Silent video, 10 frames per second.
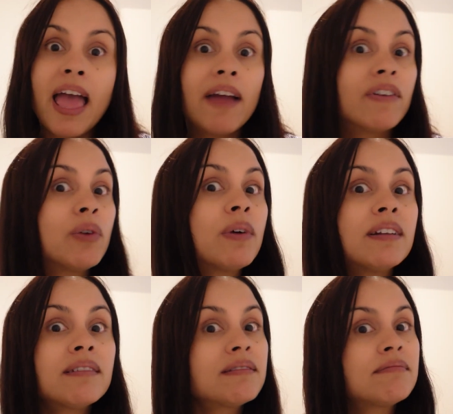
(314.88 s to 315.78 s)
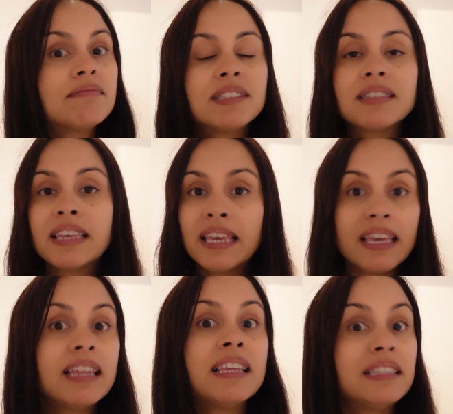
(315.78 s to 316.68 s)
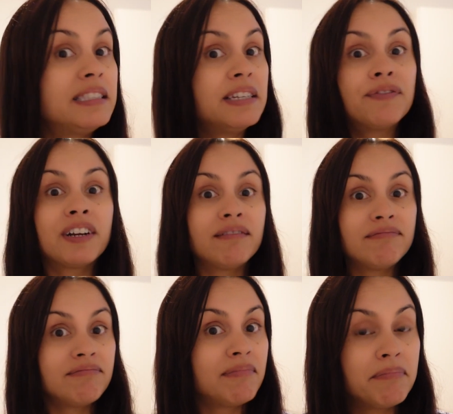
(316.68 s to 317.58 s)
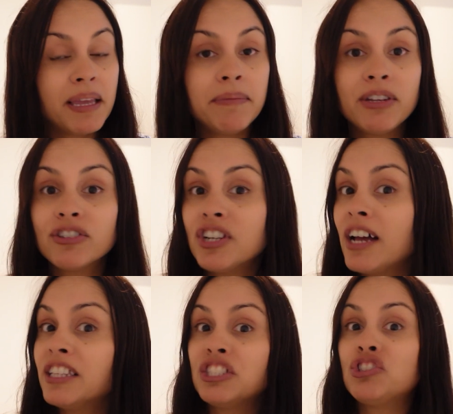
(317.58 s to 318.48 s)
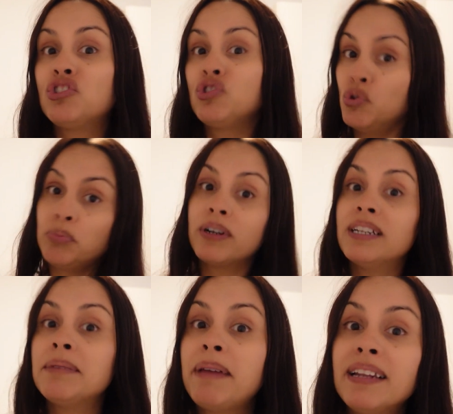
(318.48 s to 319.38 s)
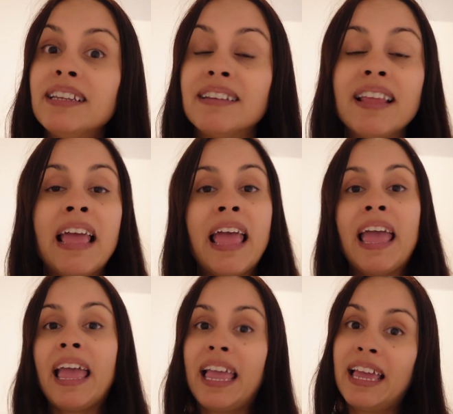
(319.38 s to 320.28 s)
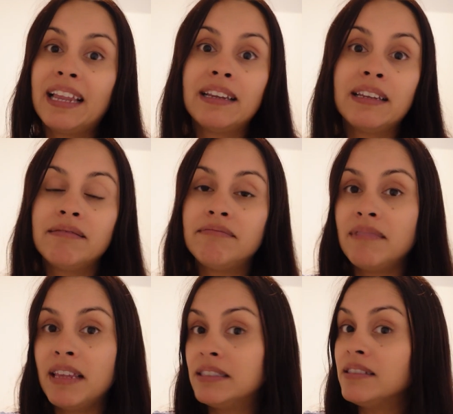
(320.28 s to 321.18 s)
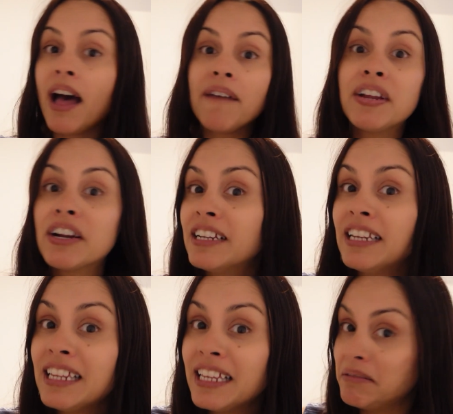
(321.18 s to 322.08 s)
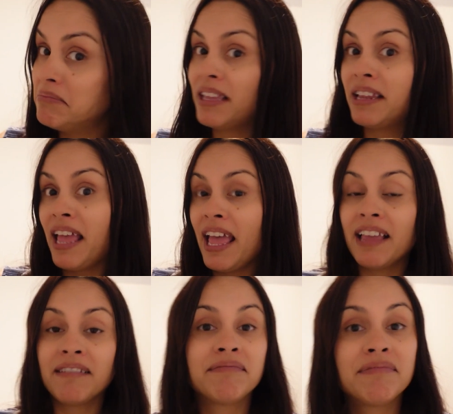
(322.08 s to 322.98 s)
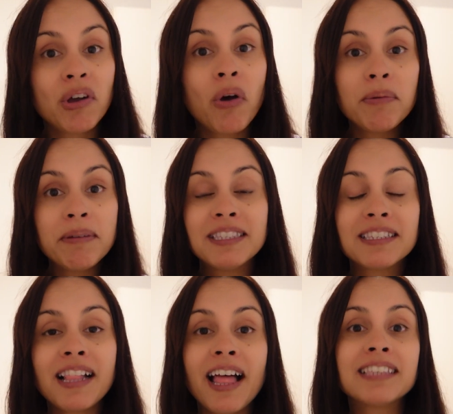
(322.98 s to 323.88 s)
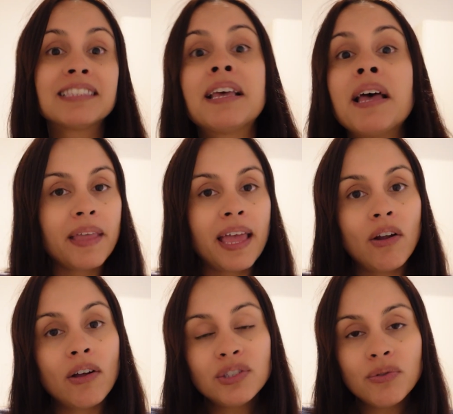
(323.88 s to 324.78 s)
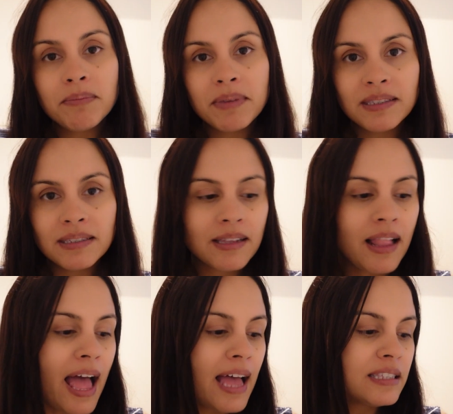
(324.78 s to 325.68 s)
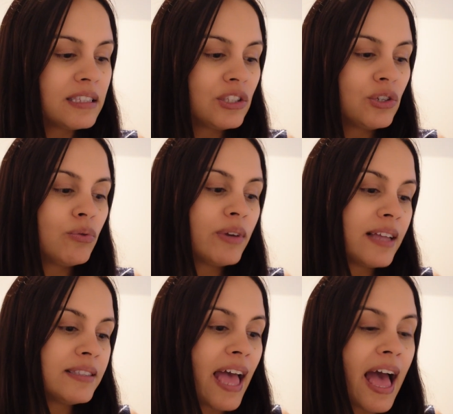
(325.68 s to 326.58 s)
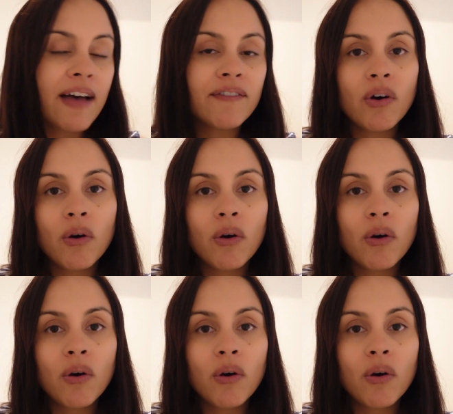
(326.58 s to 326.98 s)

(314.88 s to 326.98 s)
everyone's kid is different. Maybe your child is super independent and is not very needy. Then hey, go to business class. And also in business class, you get to have